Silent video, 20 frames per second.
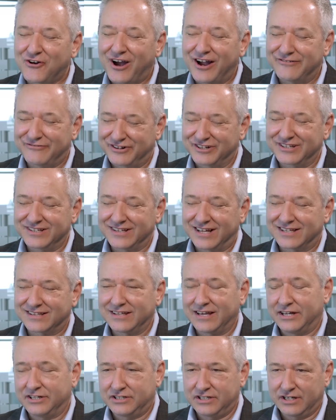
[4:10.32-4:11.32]
I really like
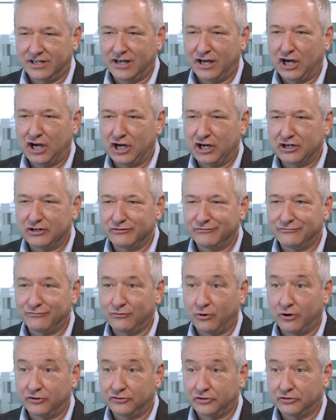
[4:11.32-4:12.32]
the idea of
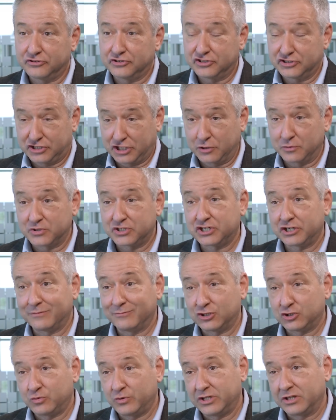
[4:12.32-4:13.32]
also distinguishing
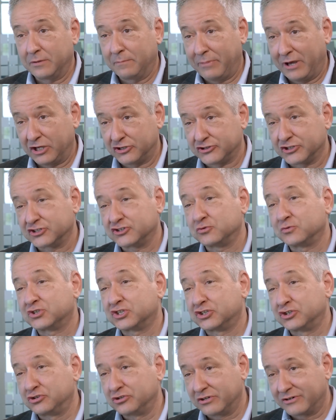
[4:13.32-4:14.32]
between the basics, which
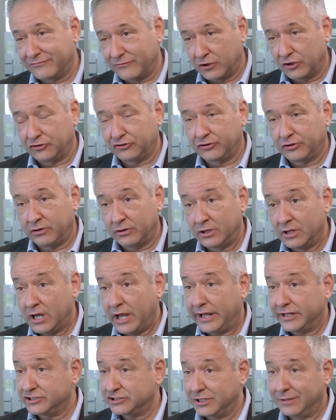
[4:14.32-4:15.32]
are universal,
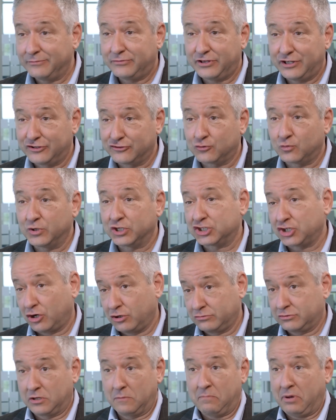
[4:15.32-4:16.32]
and some things which
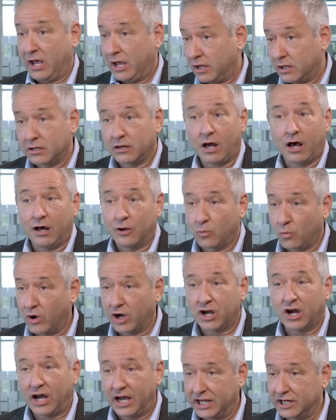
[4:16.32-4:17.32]
depend on
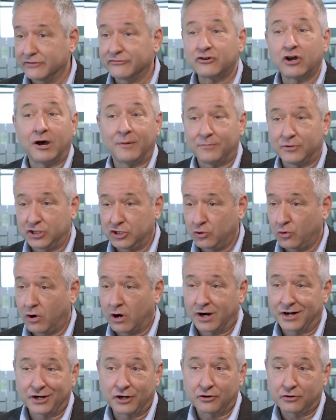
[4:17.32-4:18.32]
what kind of company you
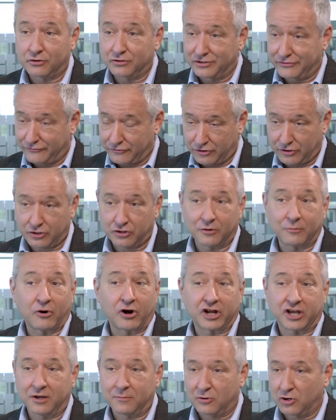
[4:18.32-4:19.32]
are, not yeah. only vertical
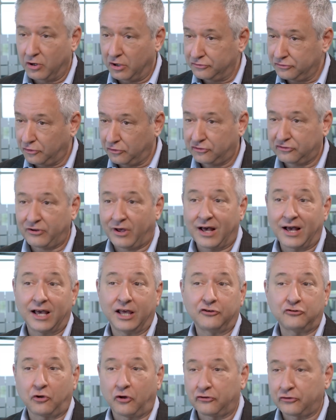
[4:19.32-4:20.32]
market, but also
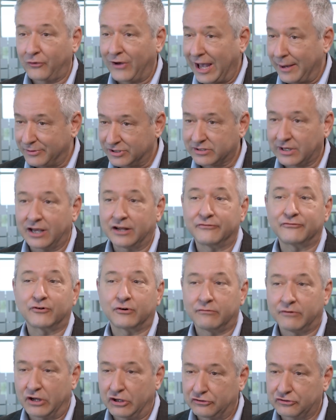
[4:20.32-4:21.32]
size, also appetite for
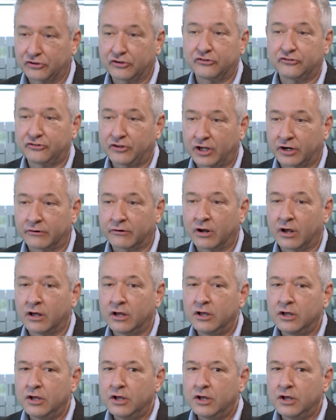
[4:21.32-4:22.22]
risk, et cetera.